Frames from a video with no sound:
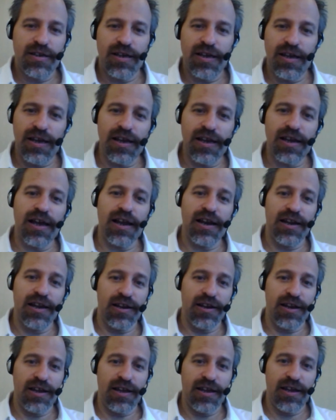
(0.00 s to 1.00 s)
Eli
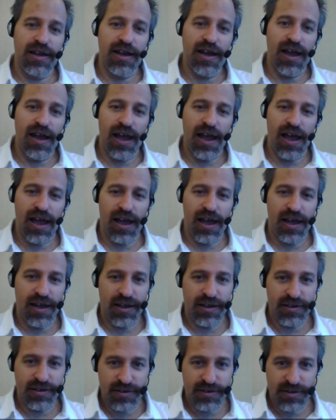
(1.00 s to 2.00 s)
Lilly
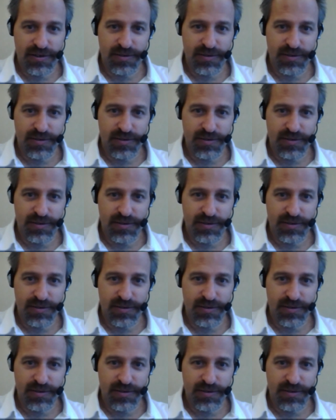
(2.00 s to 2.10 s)
and